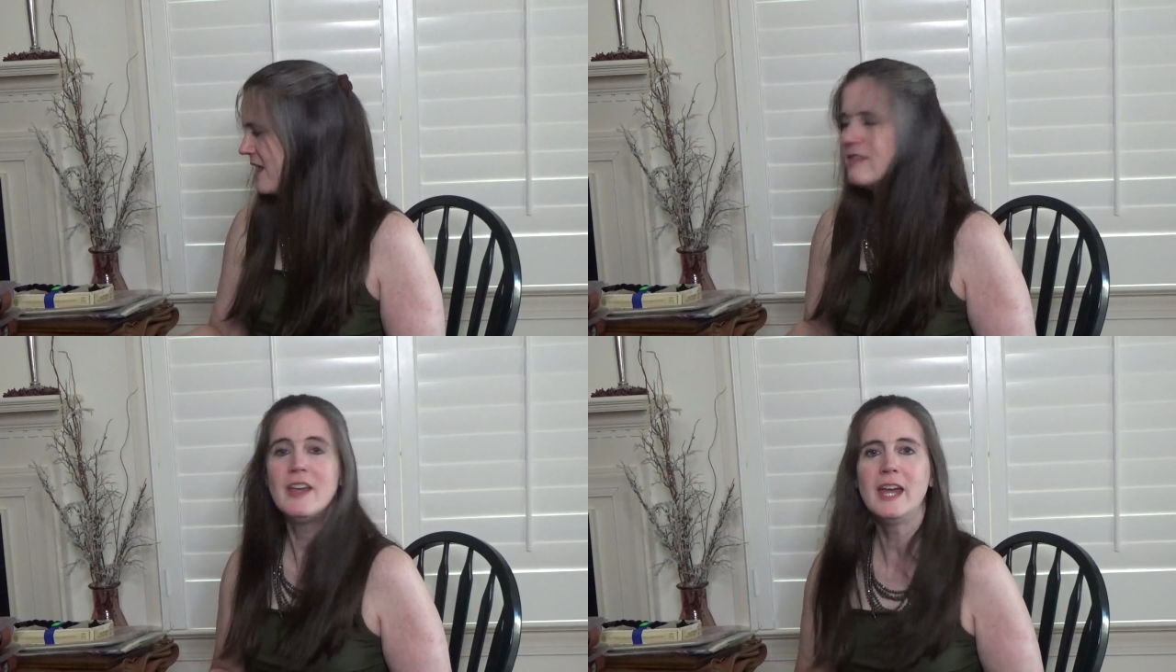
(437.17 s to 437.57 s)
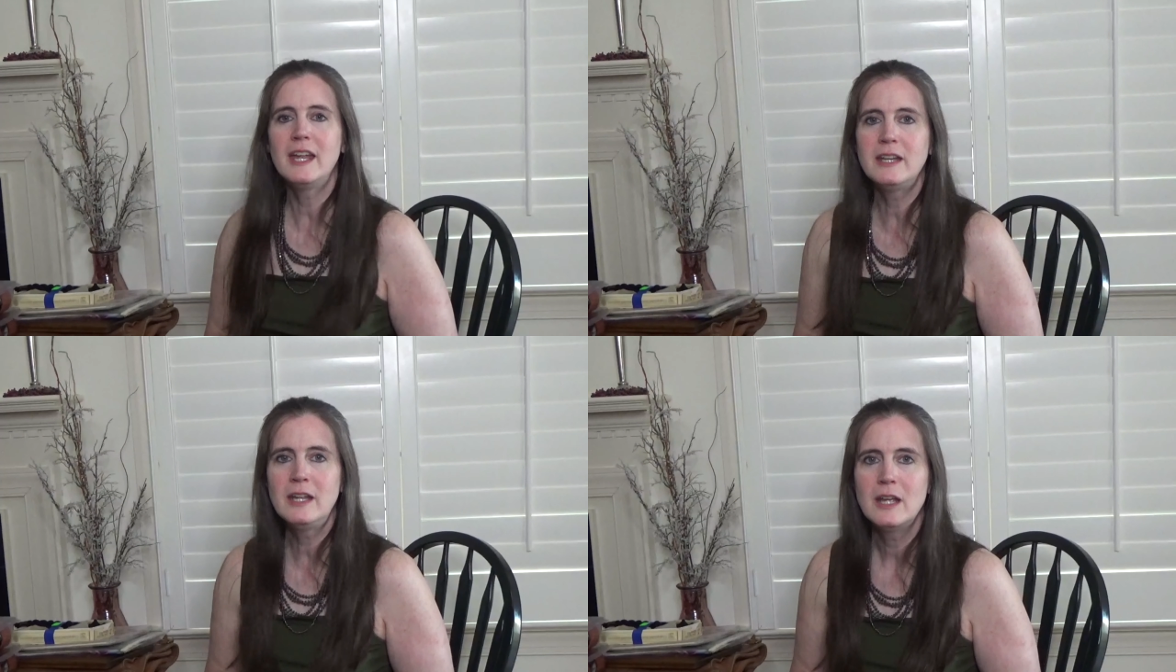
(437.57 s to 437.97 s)

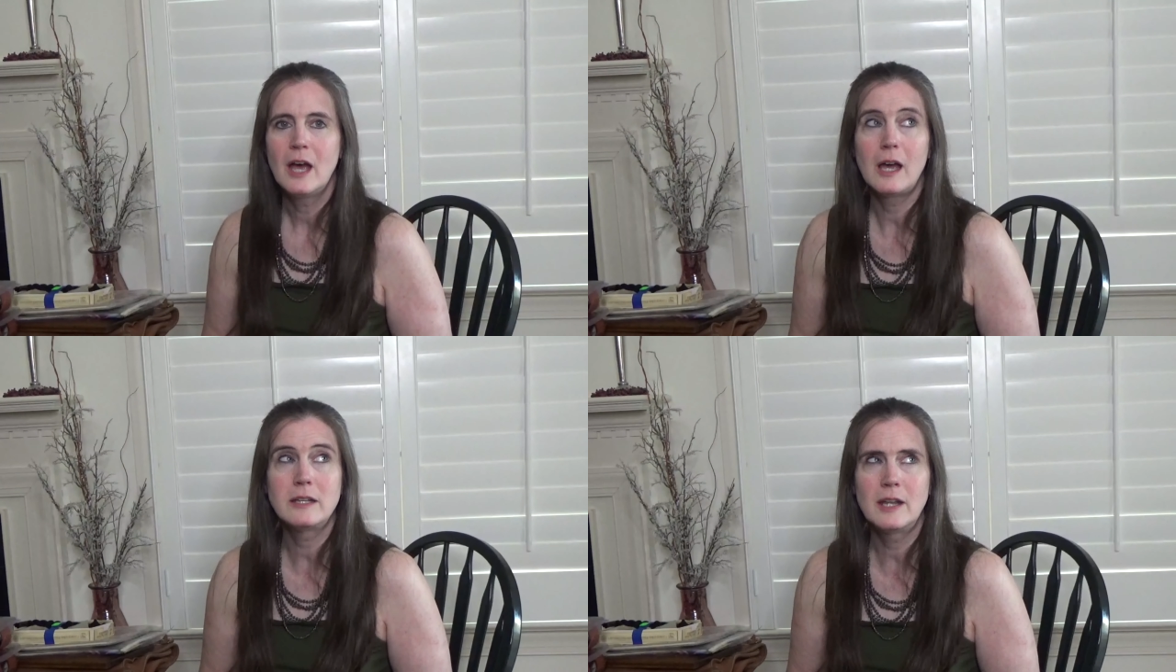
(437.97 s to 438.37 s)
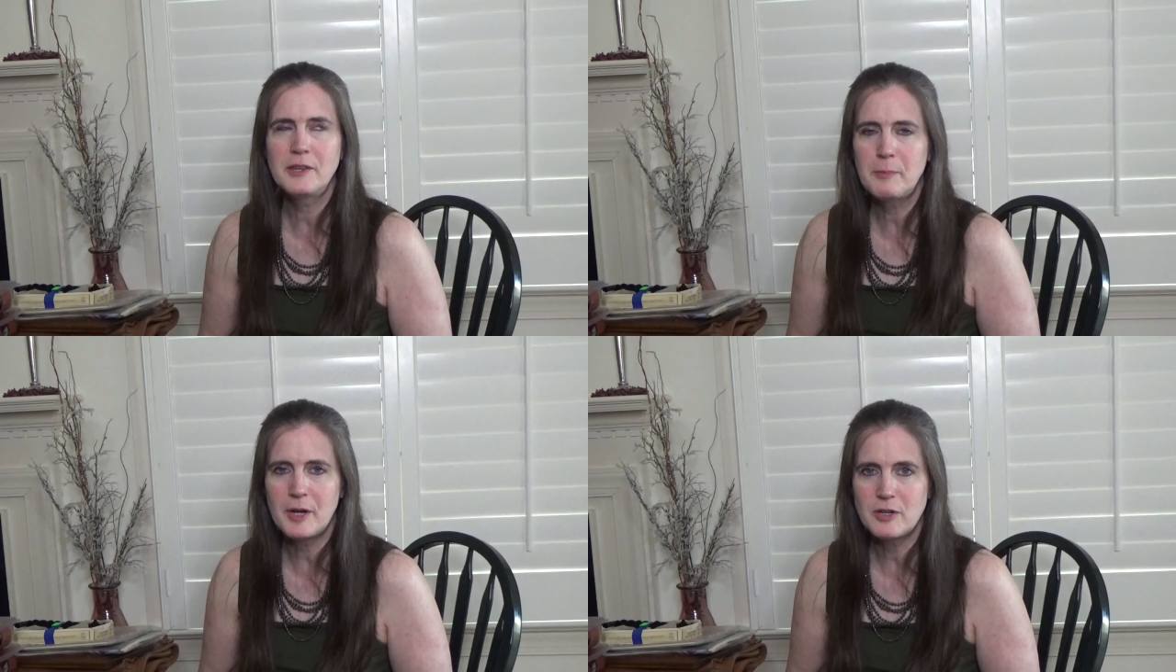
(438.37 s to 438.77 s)
Then
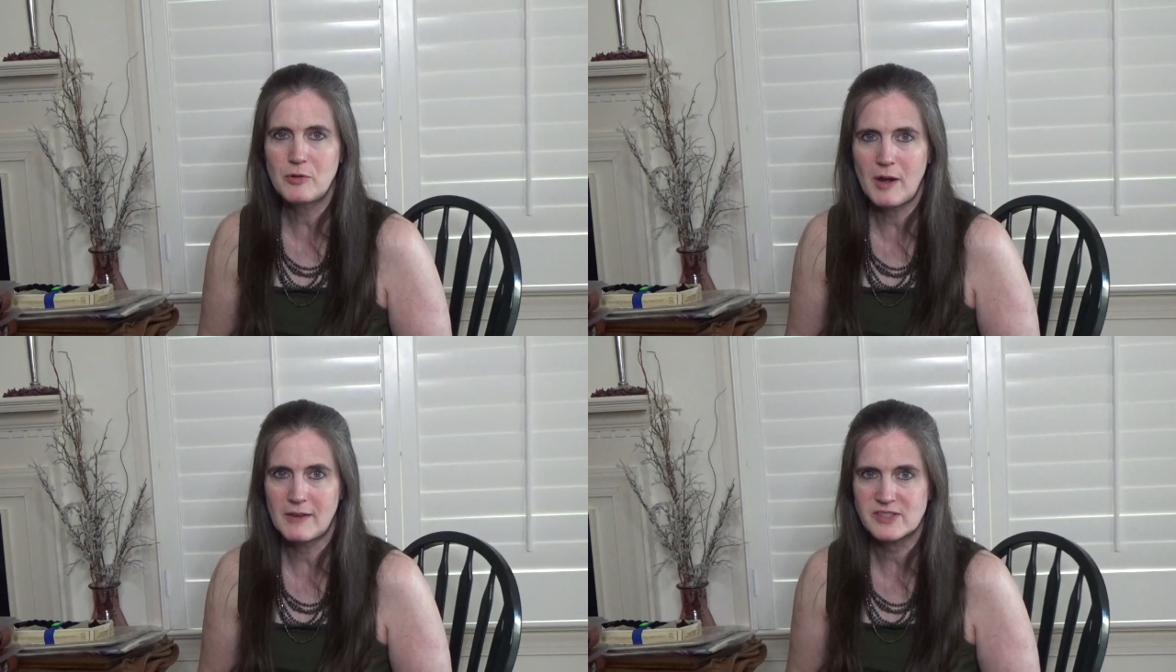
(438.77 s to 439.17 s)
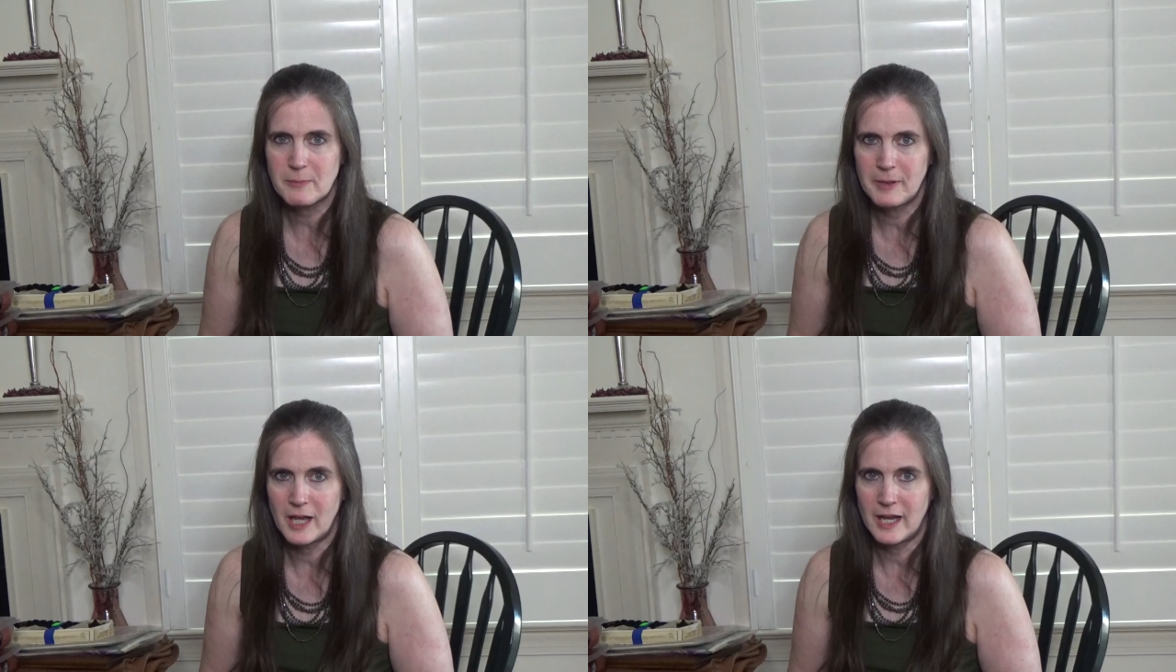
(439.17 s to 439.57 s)
another brand new craft
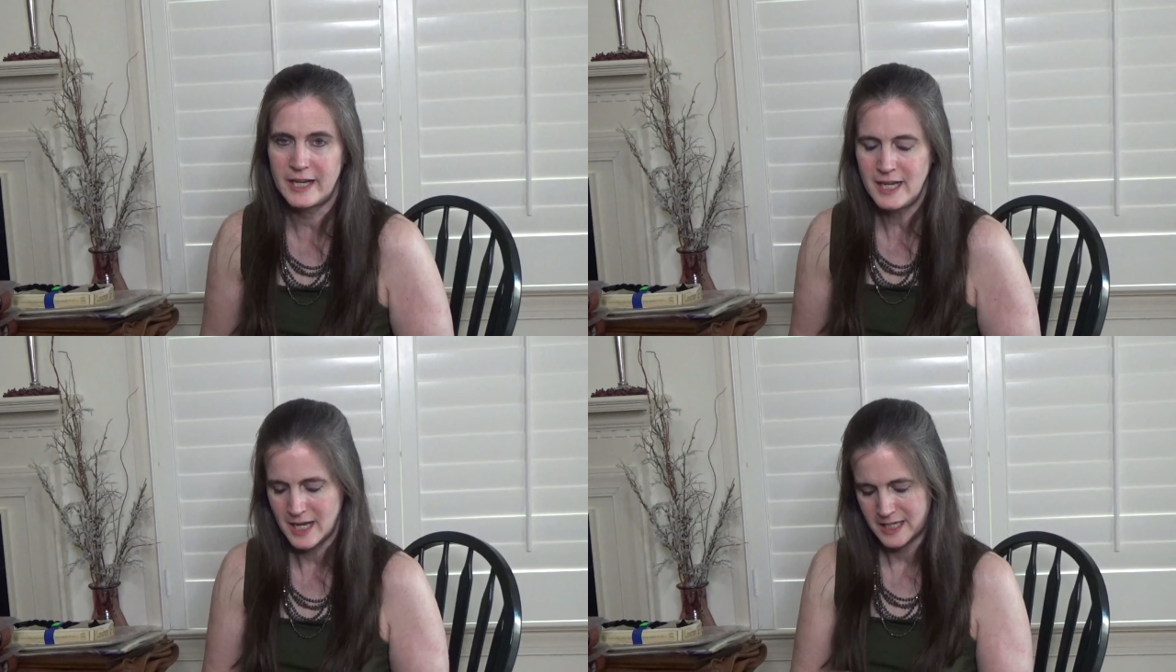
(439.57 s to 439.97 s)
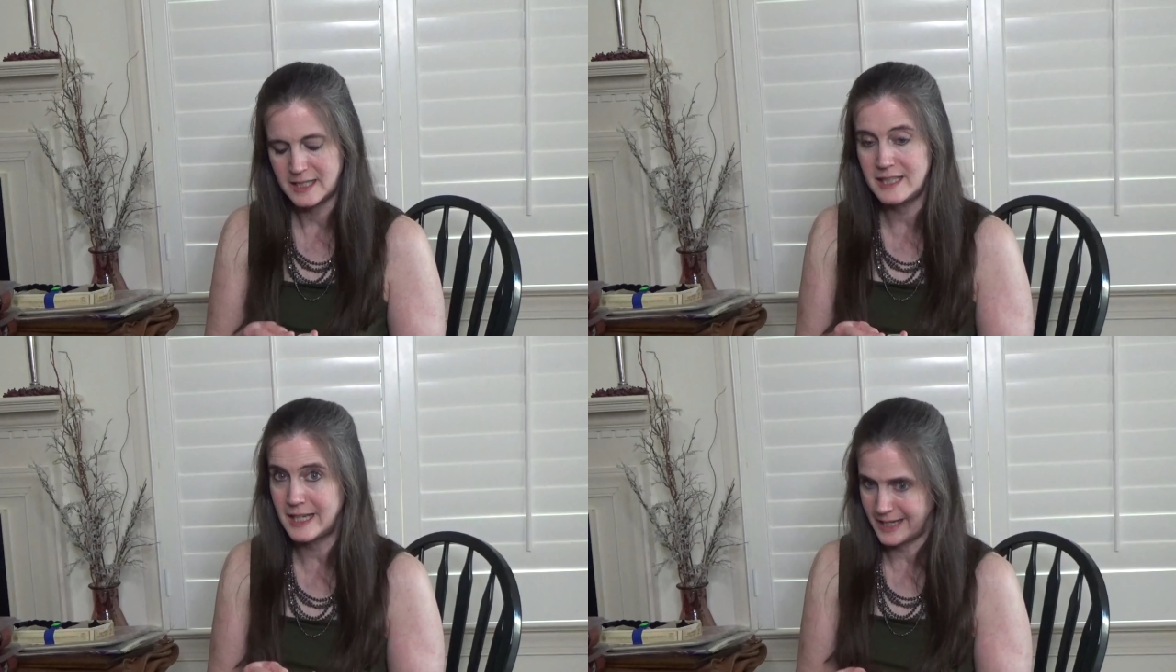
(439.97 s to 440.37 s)
supply.
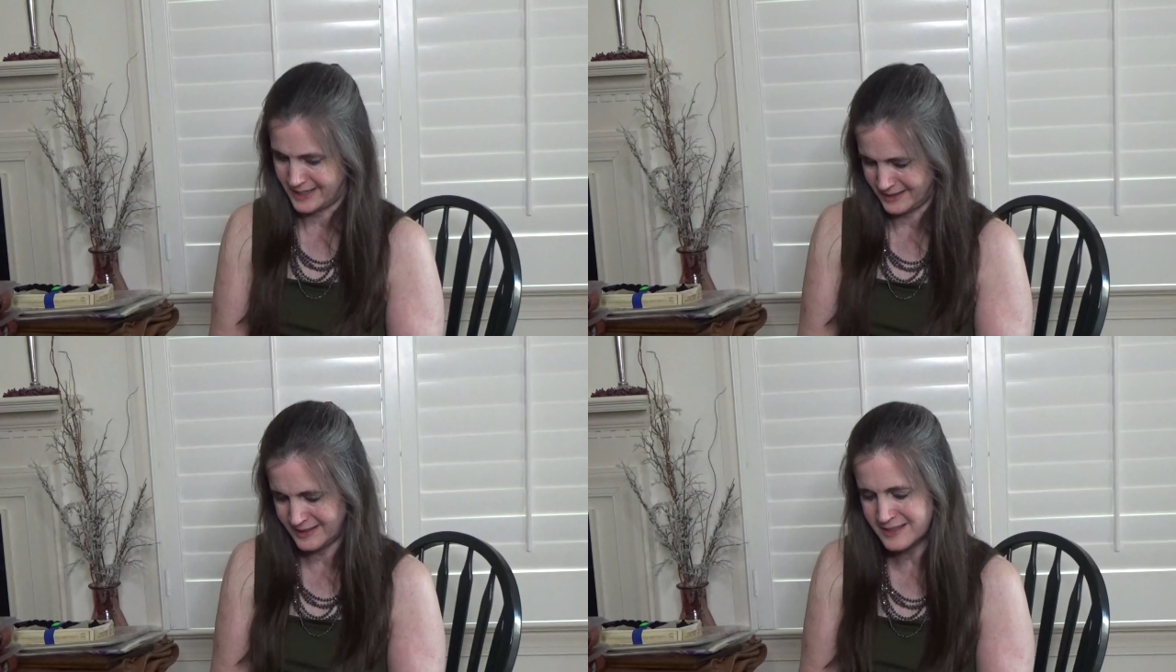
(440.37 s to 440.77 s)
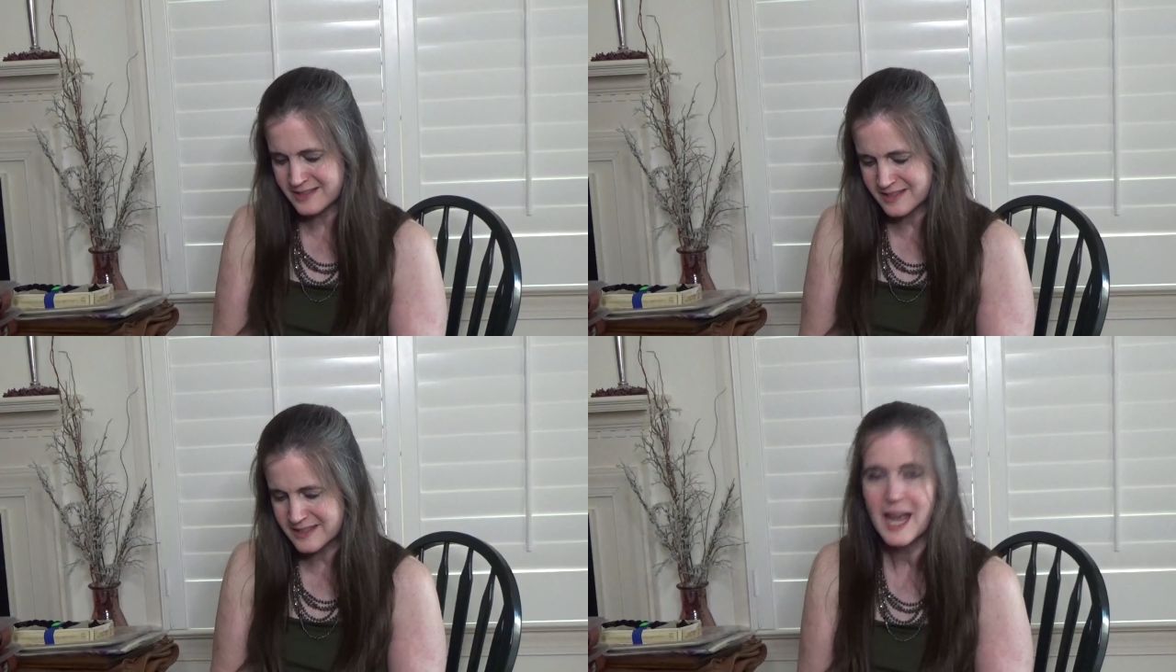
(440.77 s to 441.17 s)

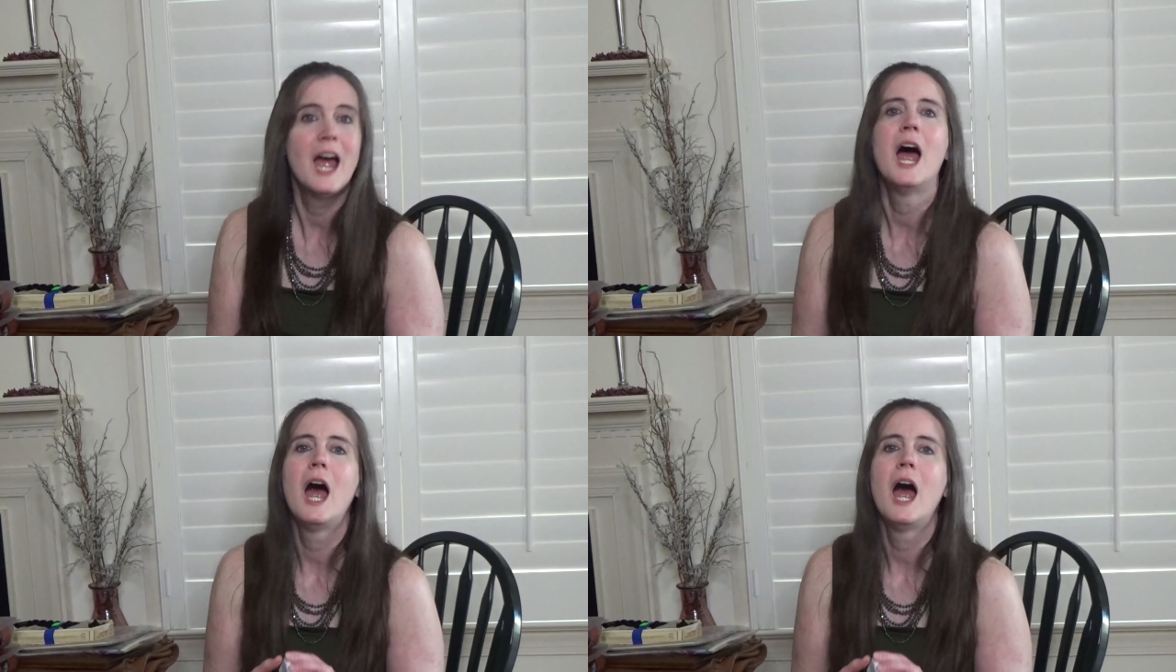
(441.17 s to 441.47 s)
Yes,